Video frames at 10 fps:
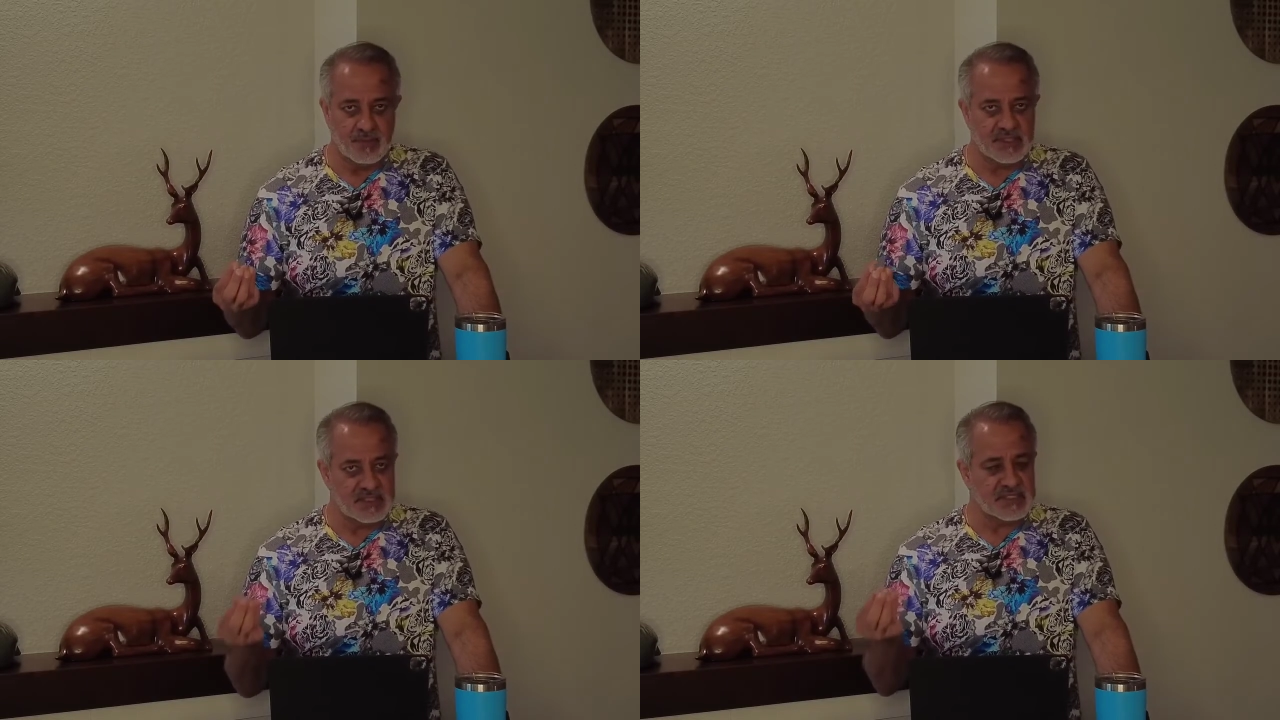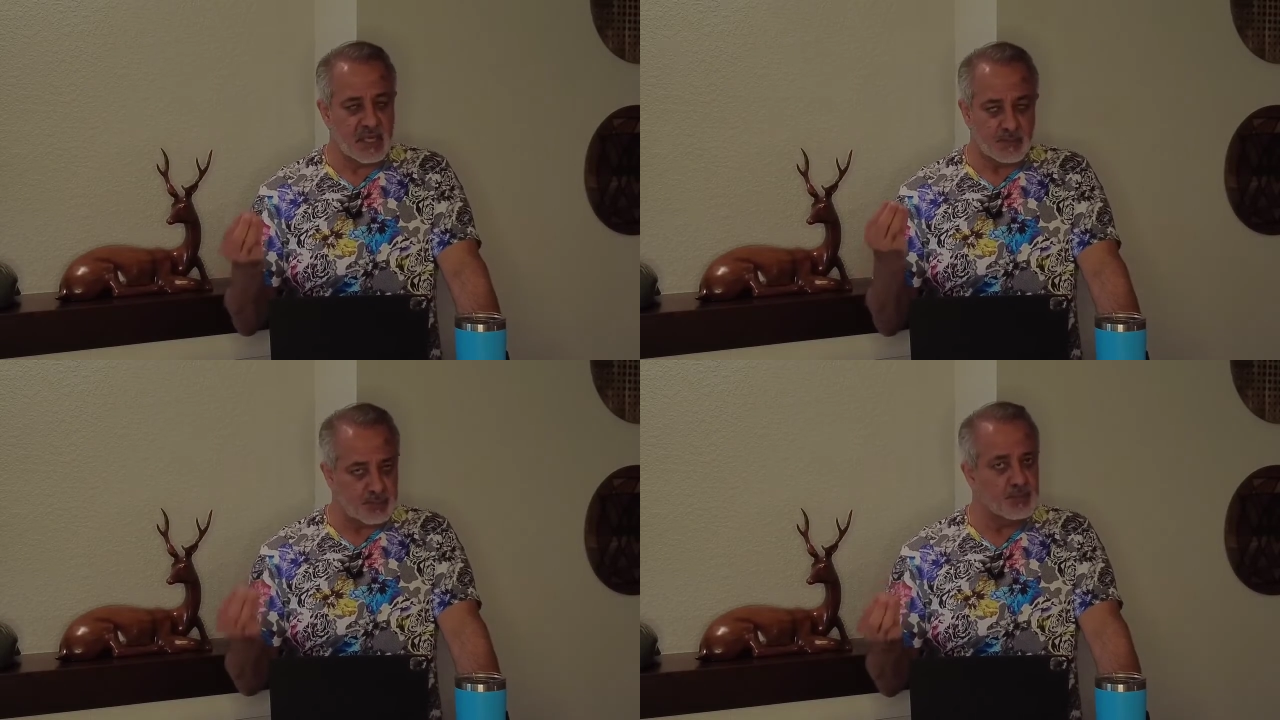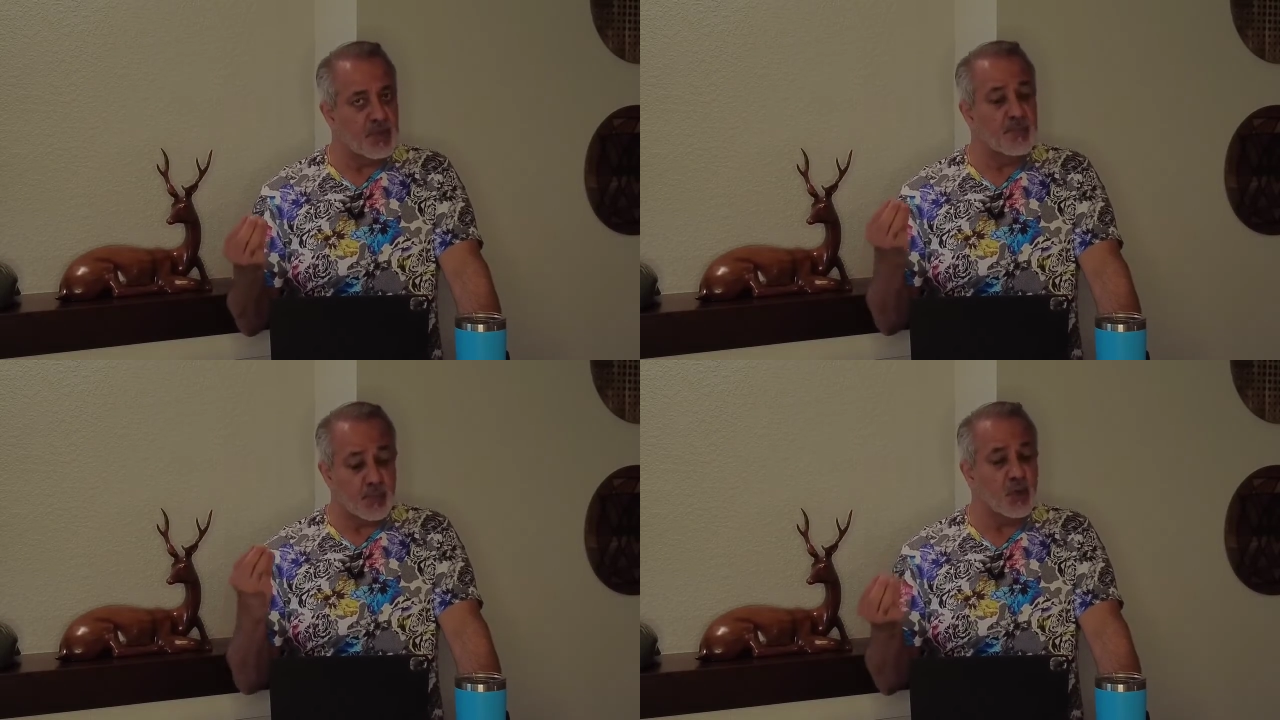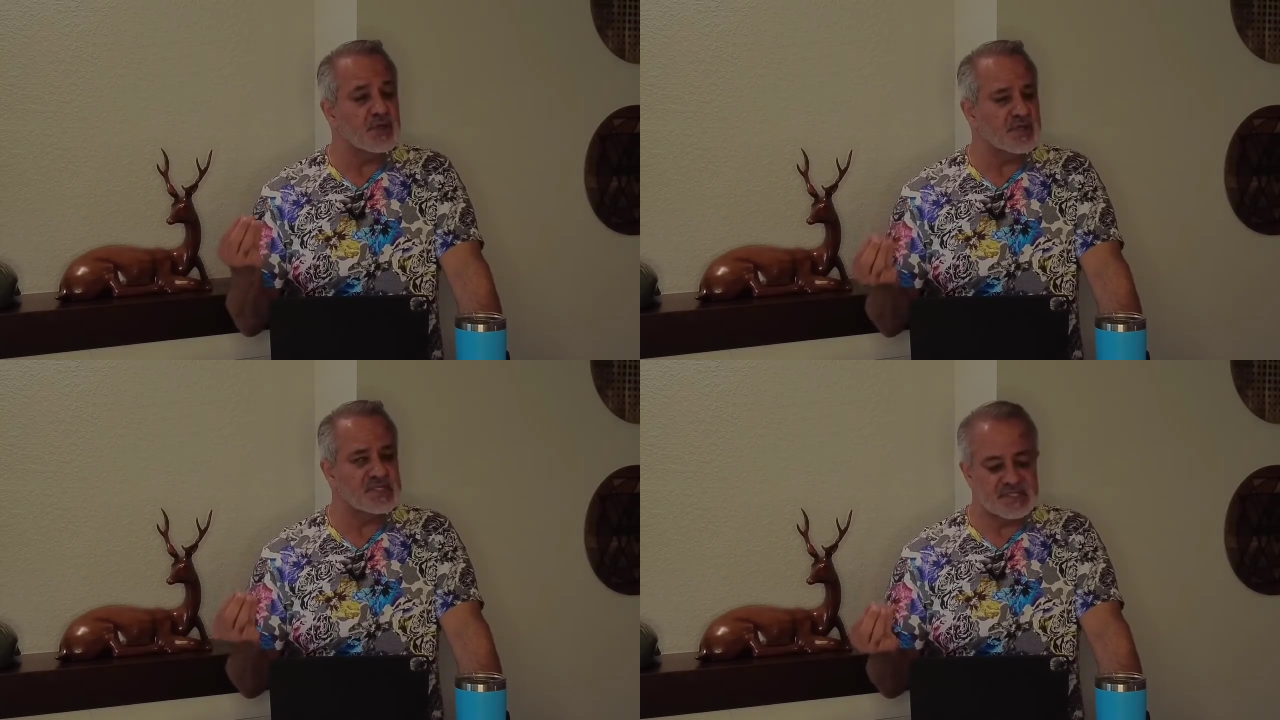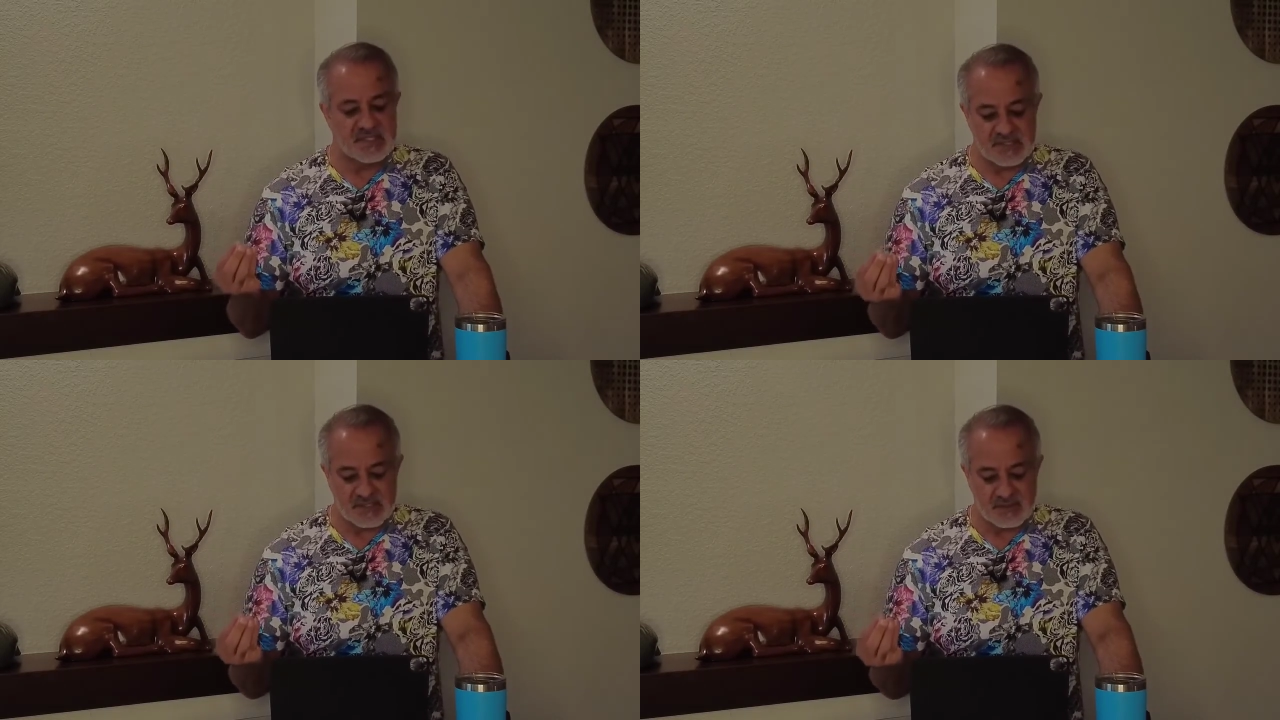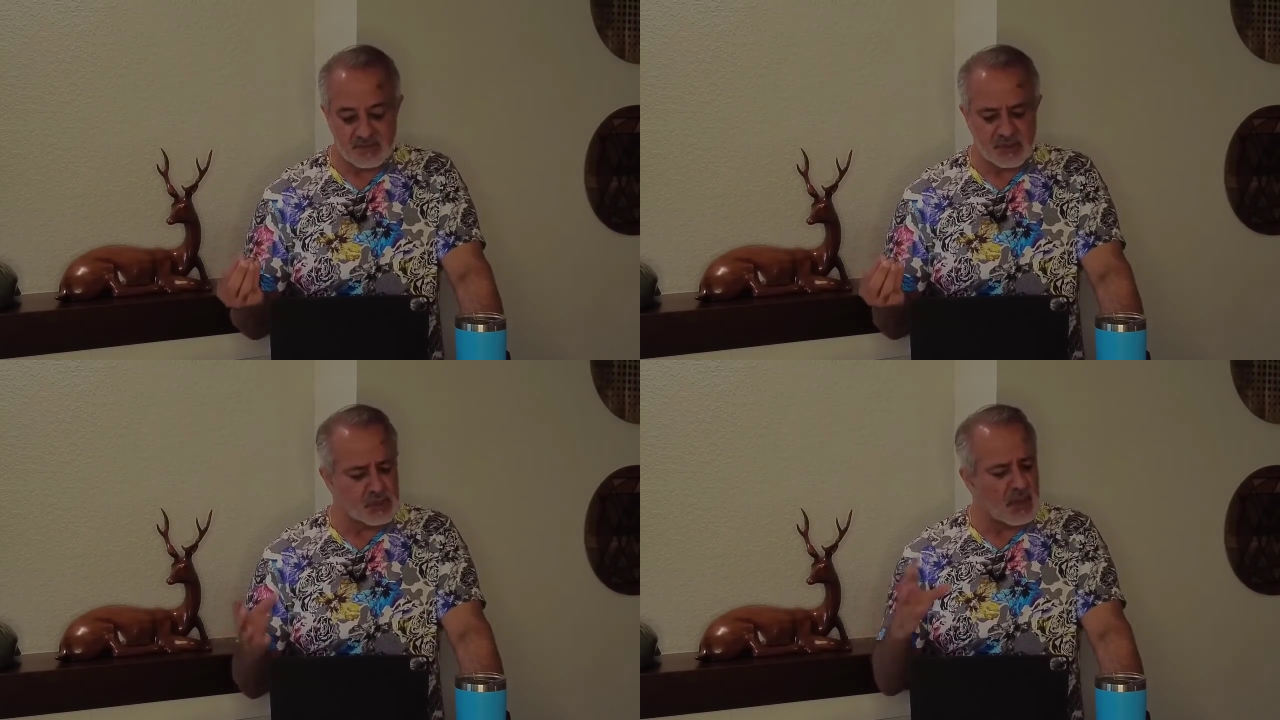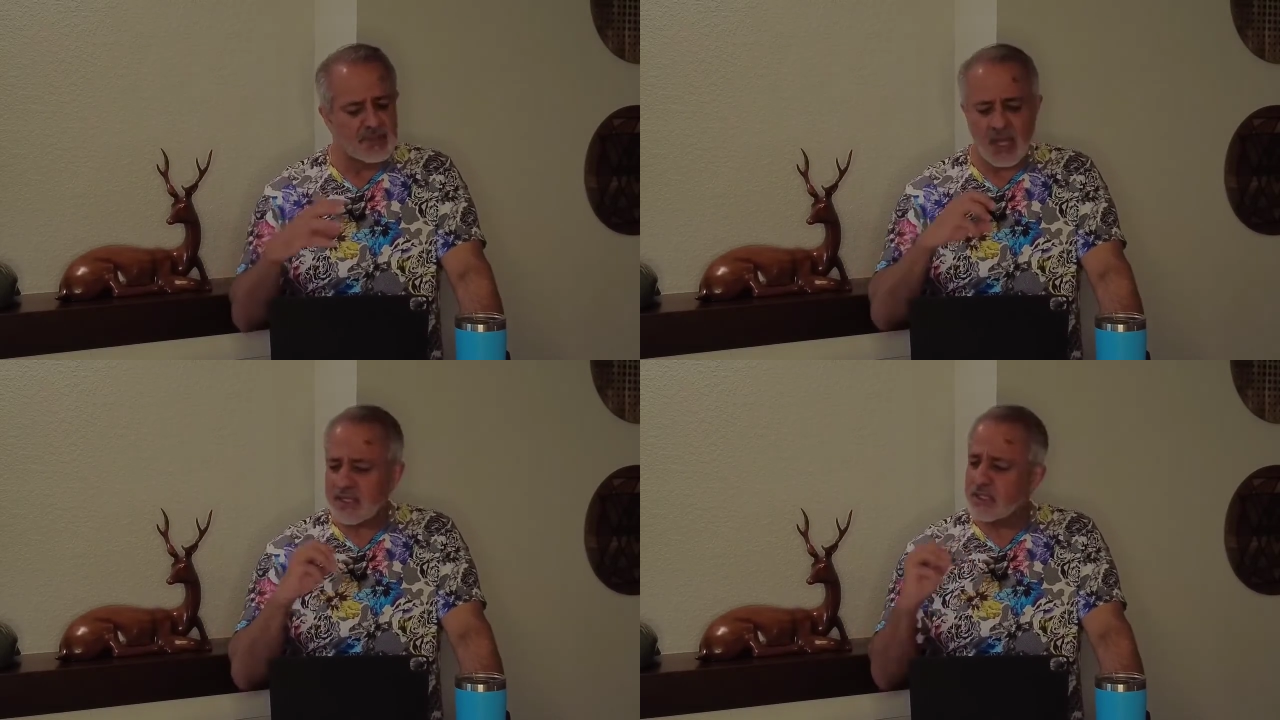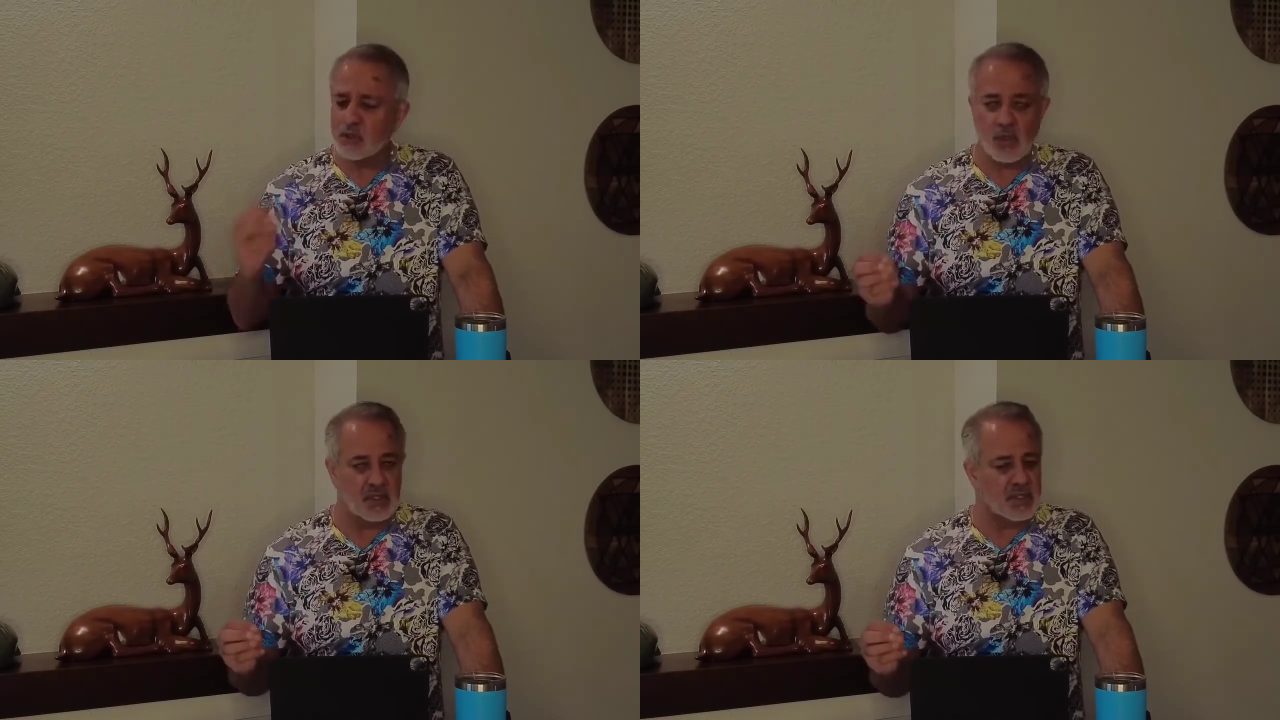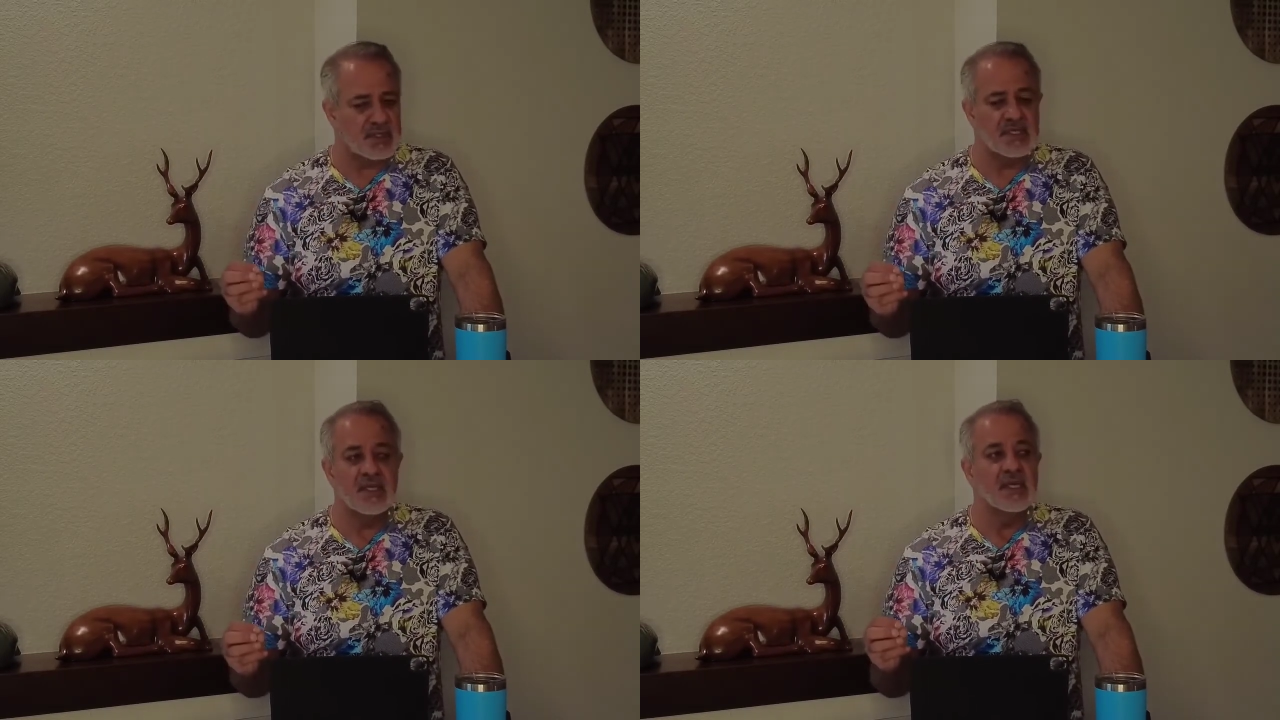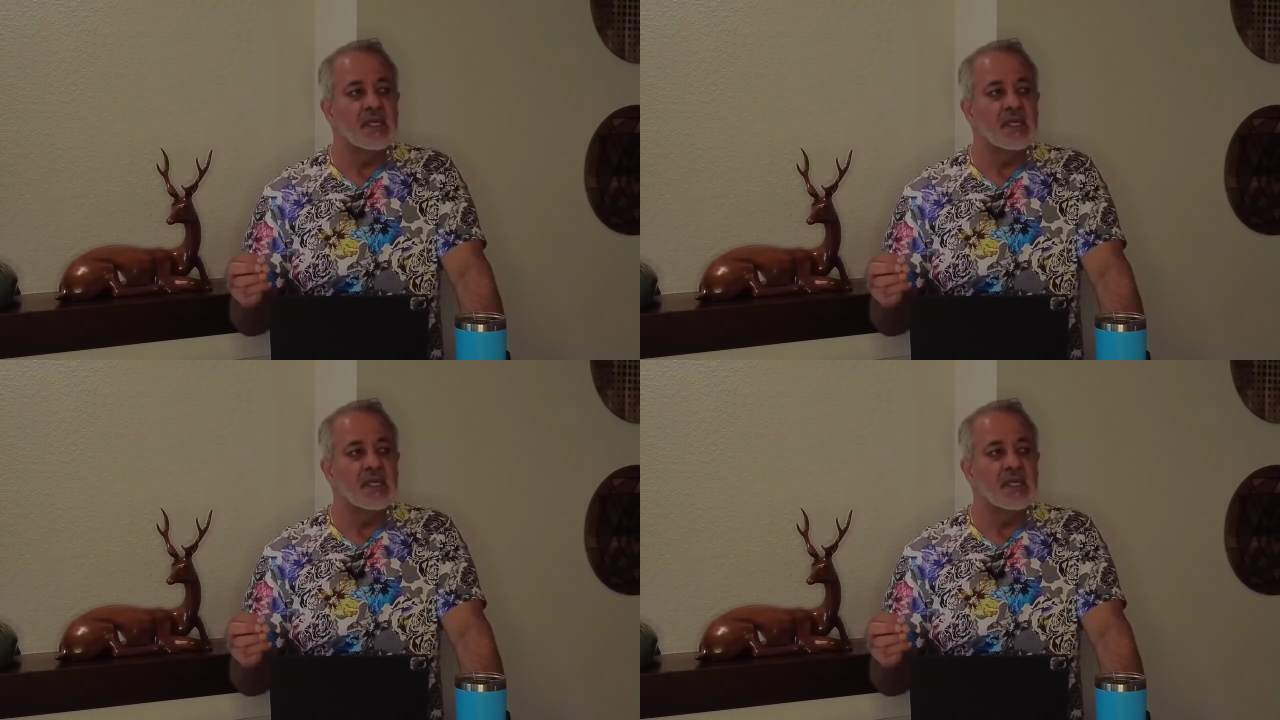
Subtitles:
This is how important this is. So I'm not going to dwell on it.